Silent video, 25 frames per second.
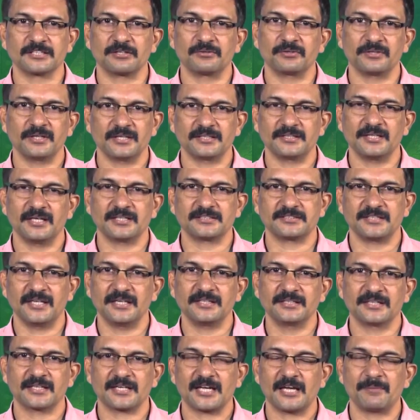Now they are
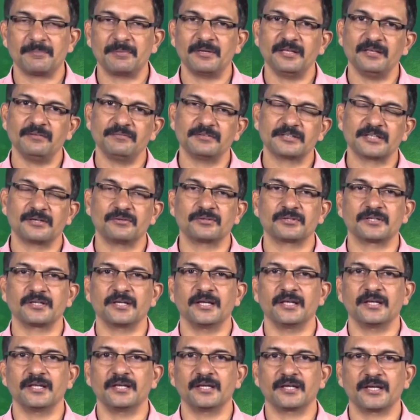staying there happily without
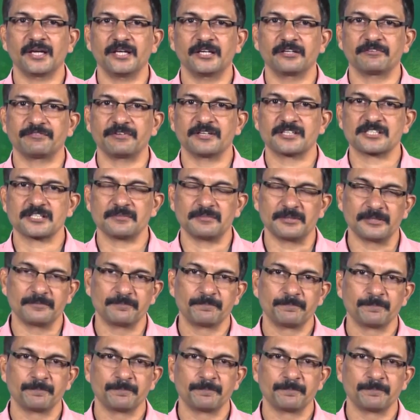any kind of a trouble.